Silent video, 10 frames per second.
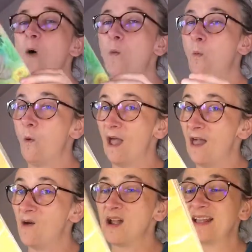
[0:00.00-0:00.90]

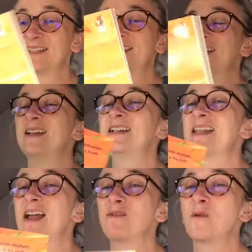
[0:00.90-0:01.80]
Well, it's good
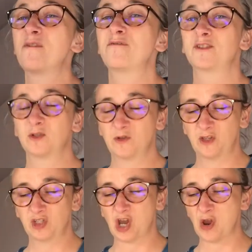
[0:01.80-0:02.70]
that everyone saw the
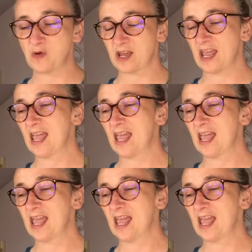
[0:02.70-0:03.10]
joke